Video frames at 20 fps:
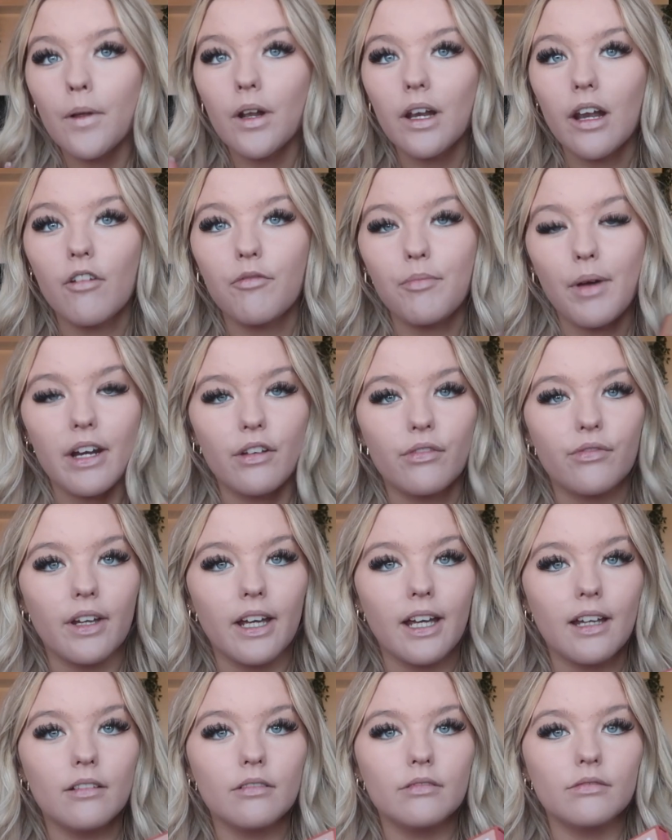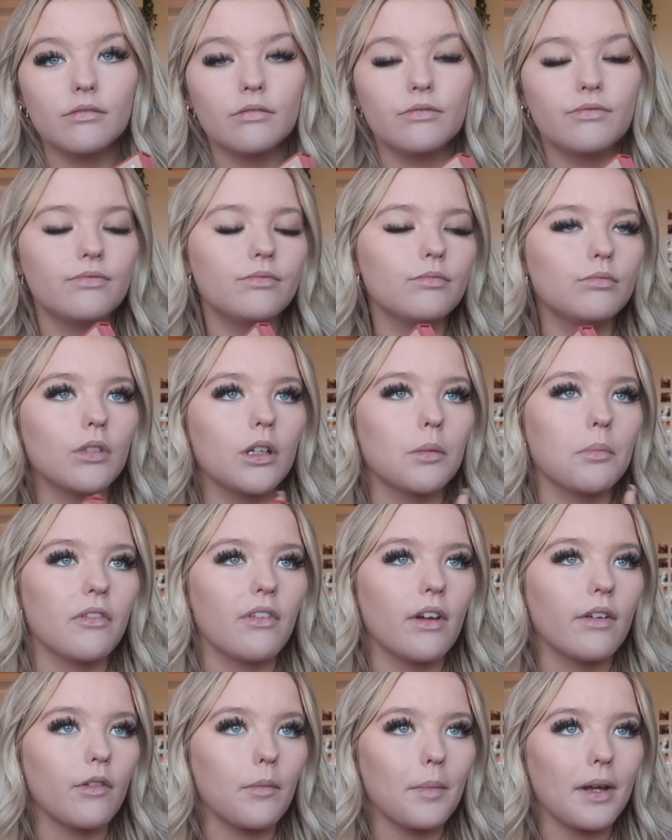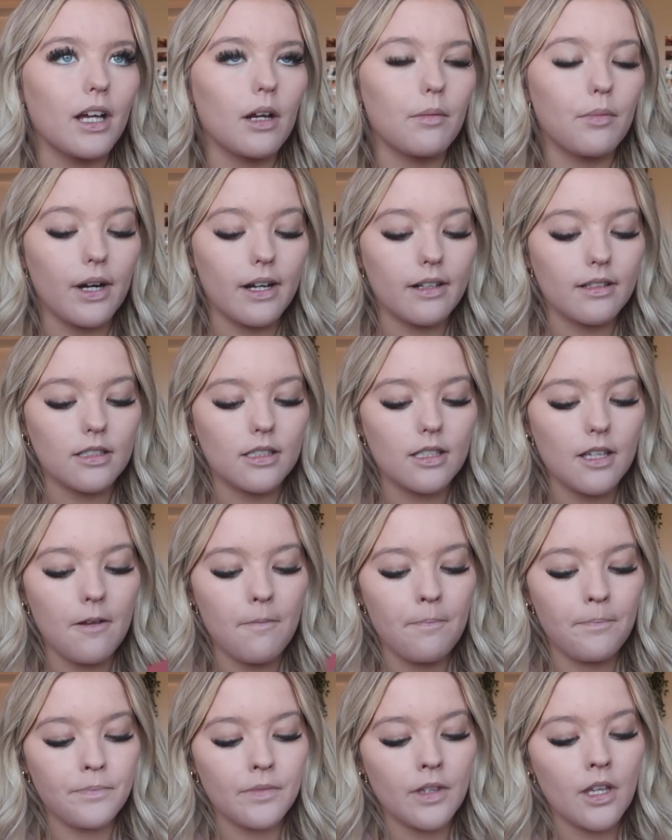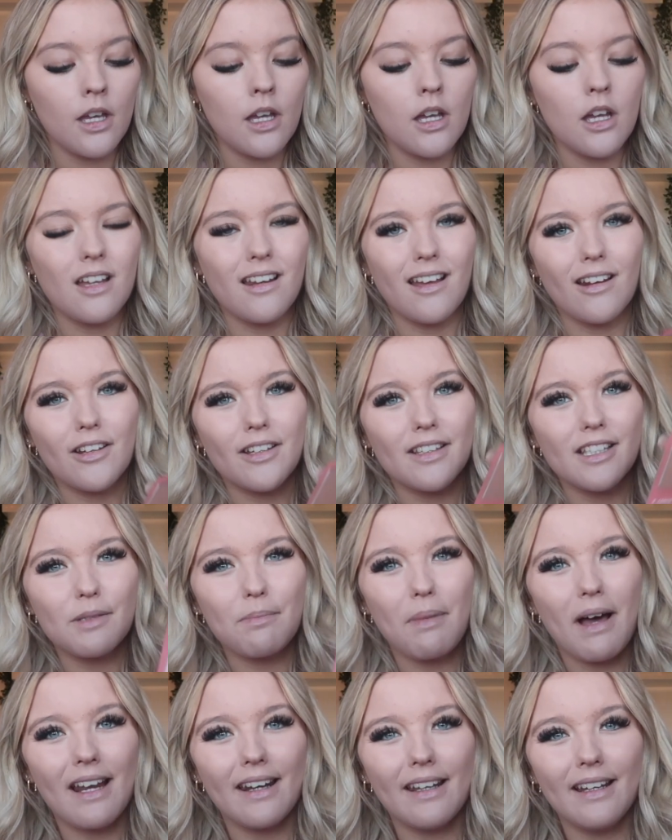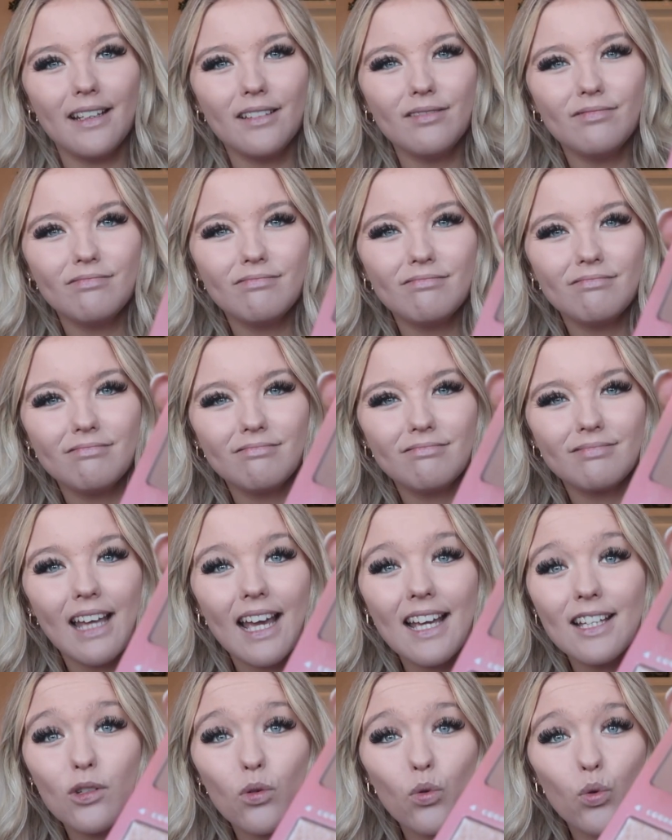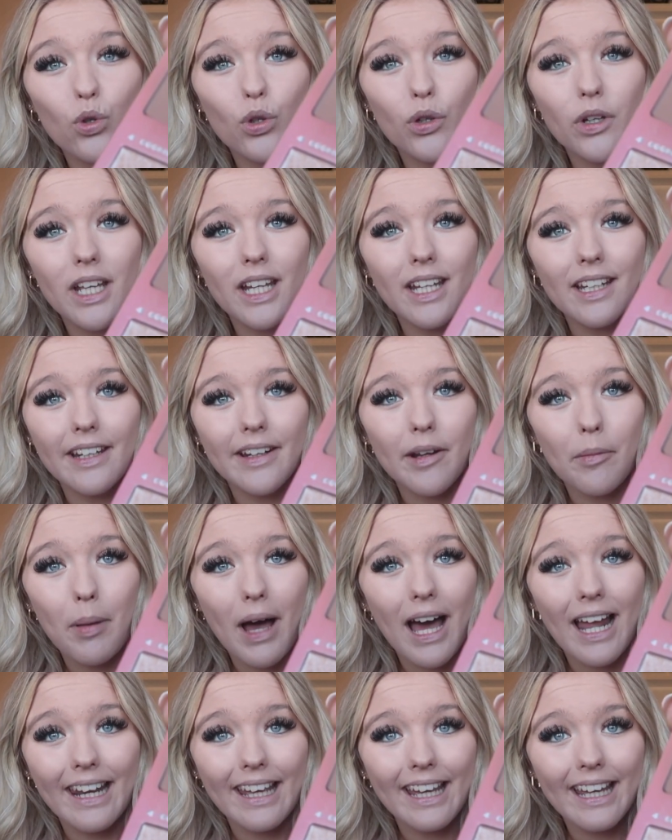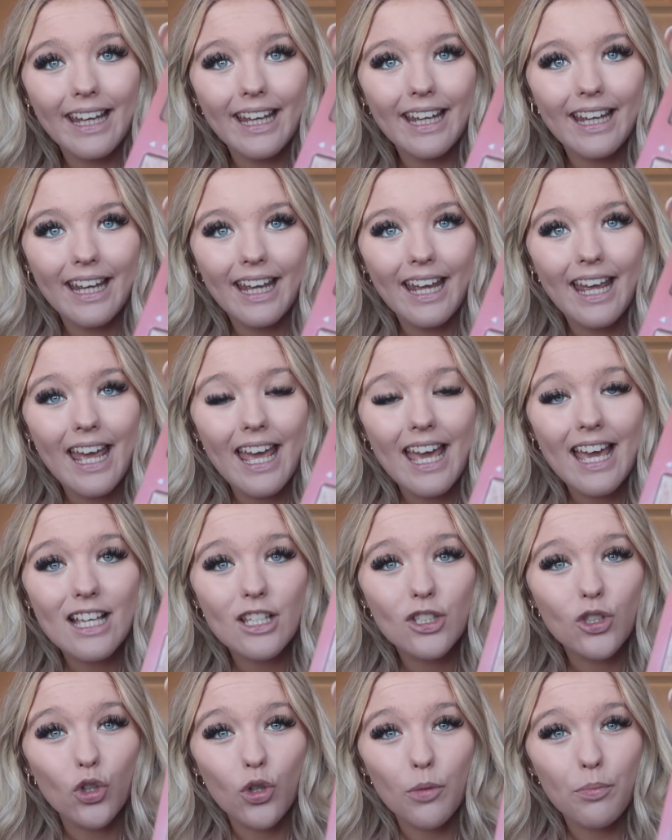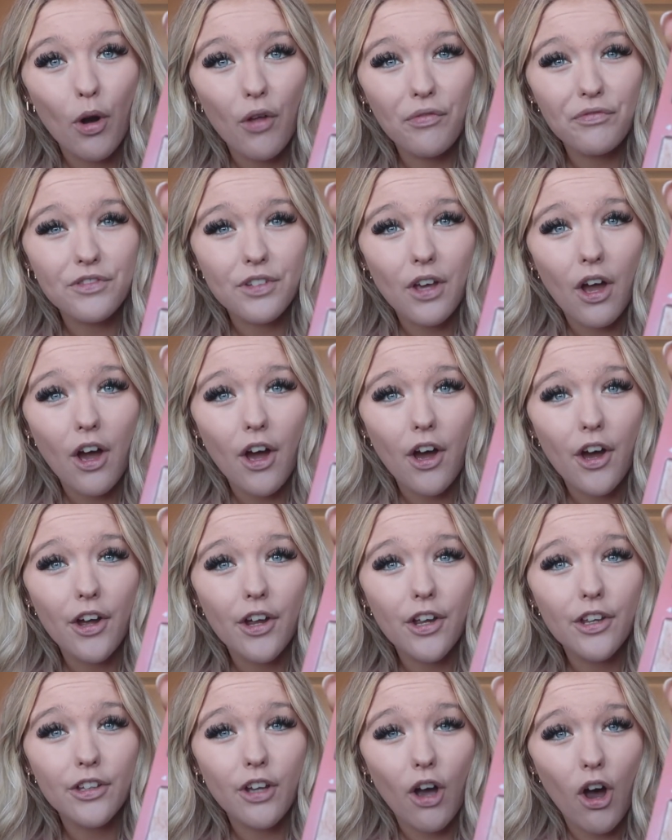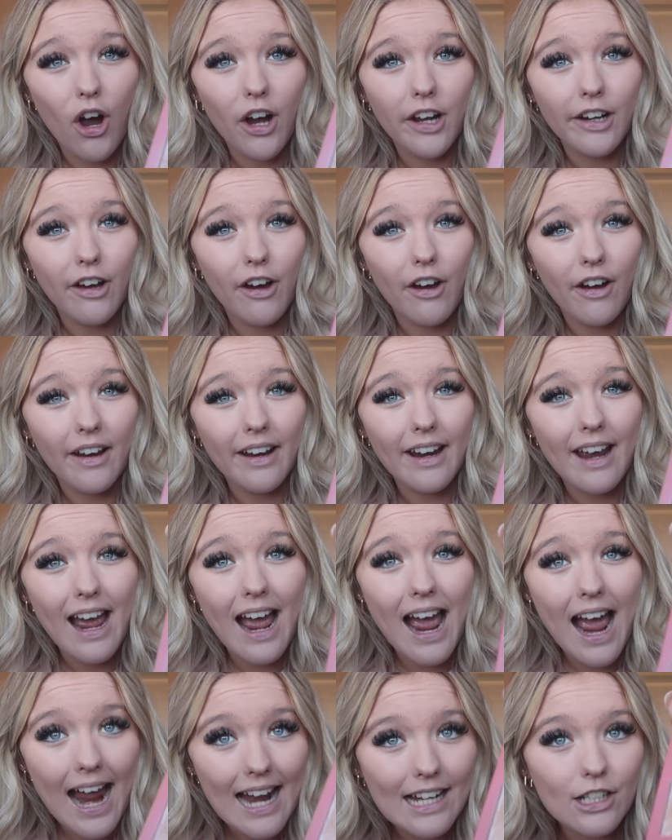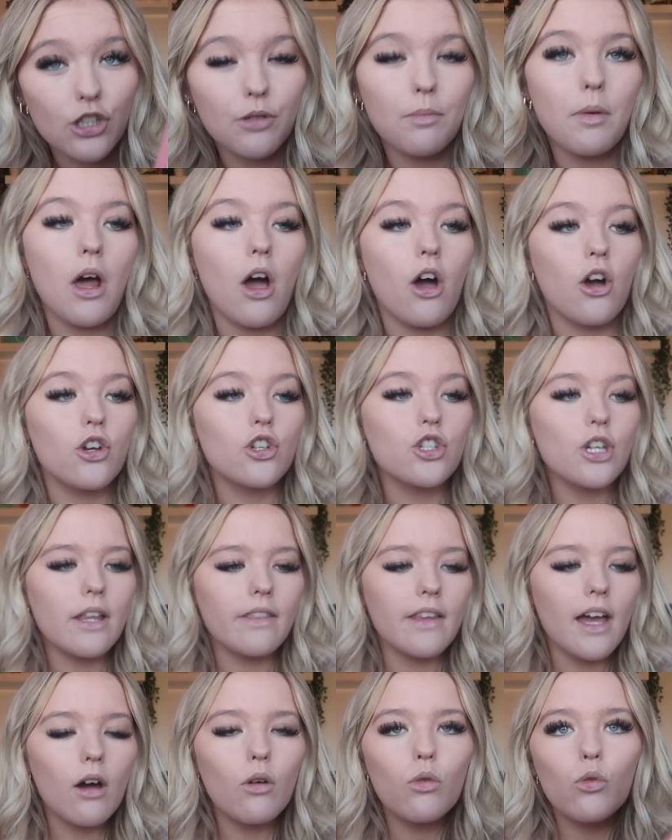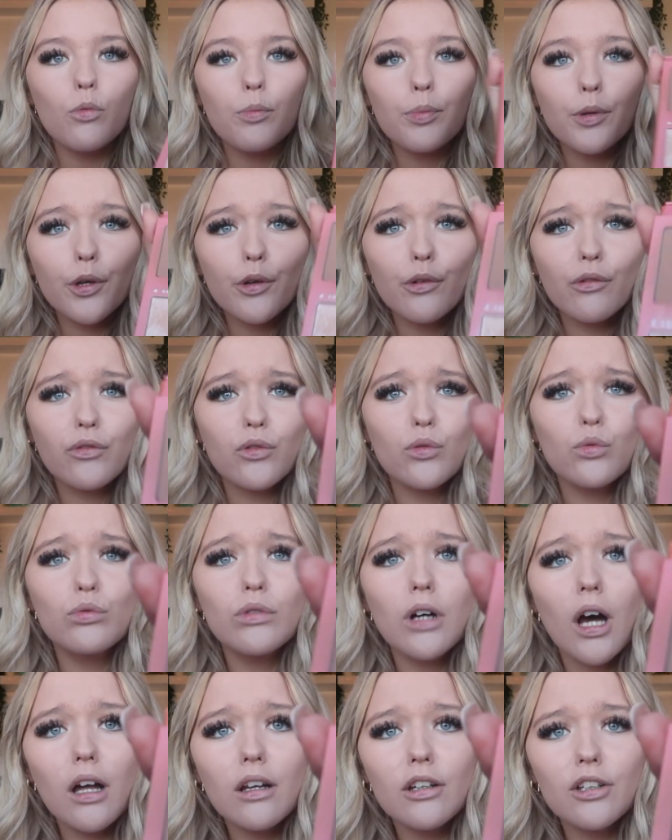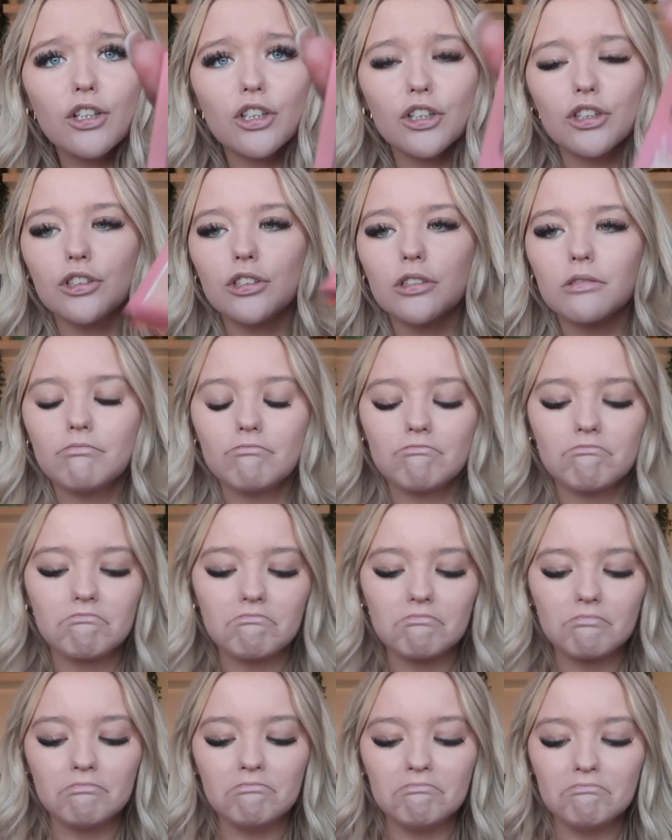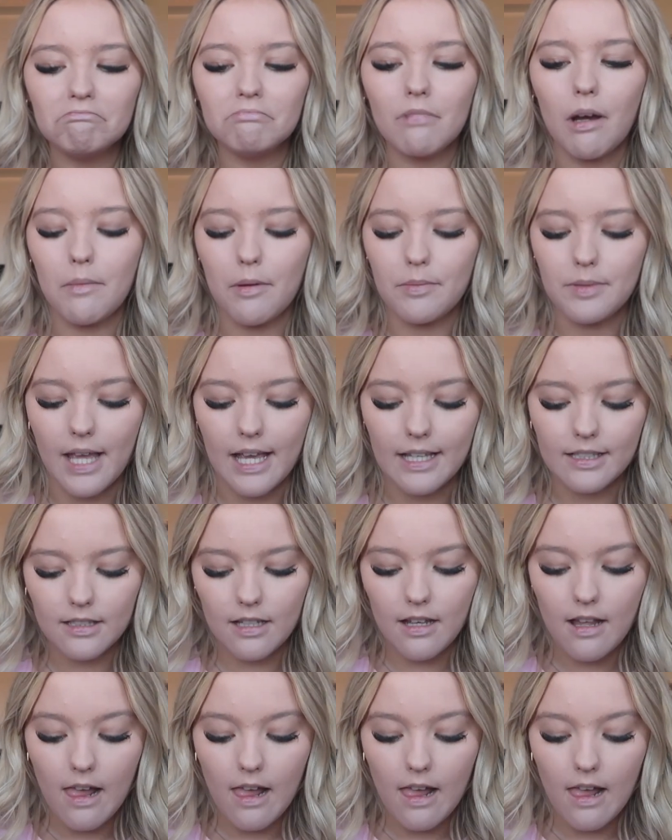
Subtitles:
Love Benefit. One of my favourite makeup brands. Look at this palette. That is all you need in a palette. It's got your bronzer, your highlight, and your blush. And they're all beautiful colours. I'm obsessed.